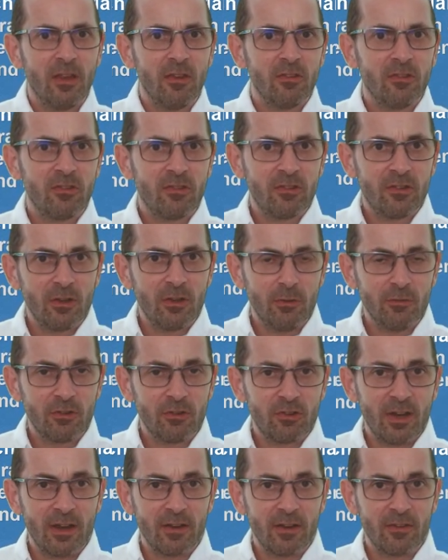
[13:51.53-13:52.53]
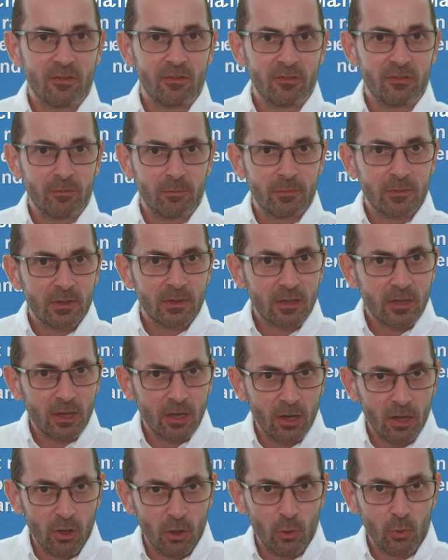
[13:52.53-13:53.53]
Still the chance of some
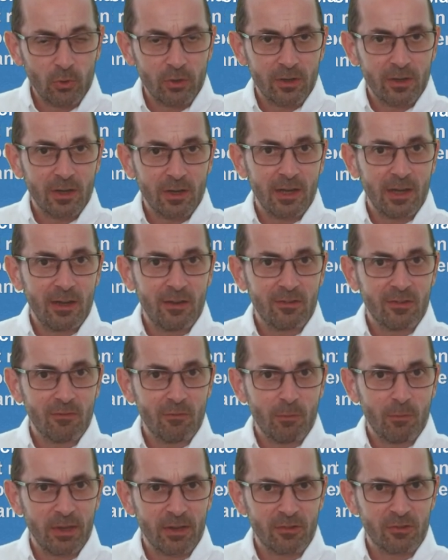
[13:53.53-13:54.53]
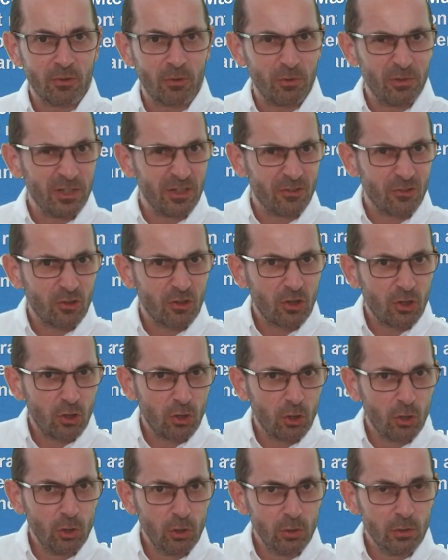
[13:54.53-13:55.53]
colder days in the mix, or at least
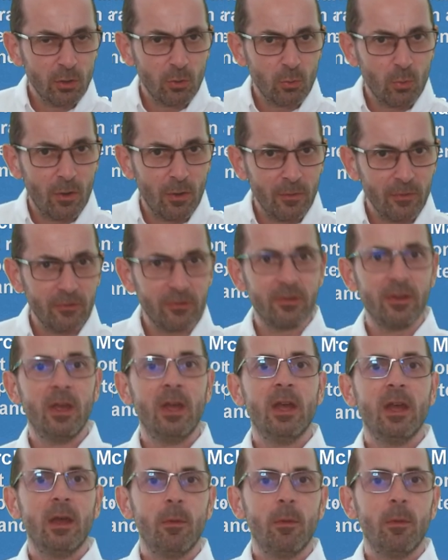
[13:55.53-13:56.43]
cooler ones.